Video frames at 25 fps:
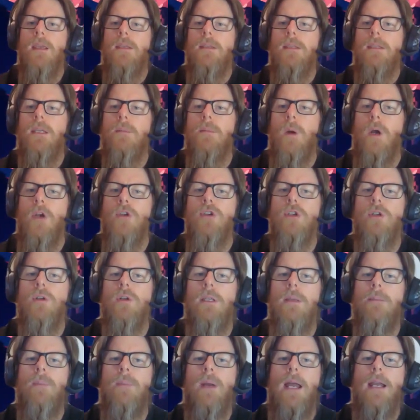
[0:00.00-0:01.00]
The emotional
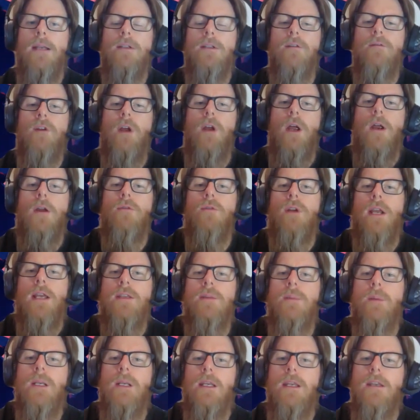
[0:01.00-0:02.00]
impact of
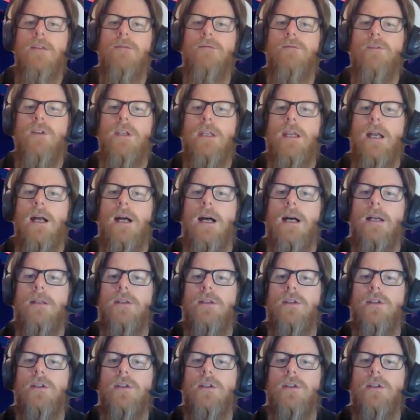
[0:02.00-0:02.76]
harassment in VR,